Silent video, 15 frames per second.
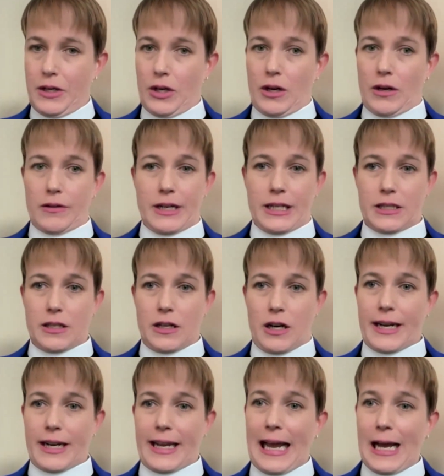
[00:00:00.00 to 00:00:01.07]
All right, are
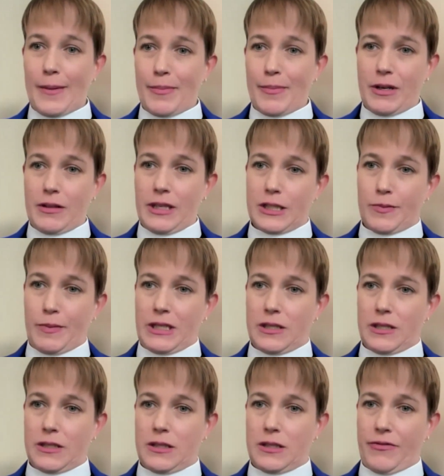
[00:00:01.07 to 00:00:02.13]
capital
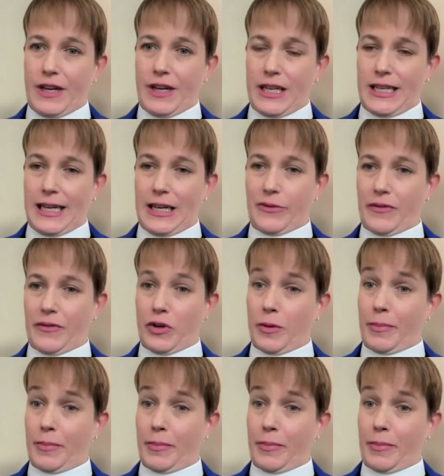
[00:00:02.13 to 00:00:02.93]
expenses defined, however?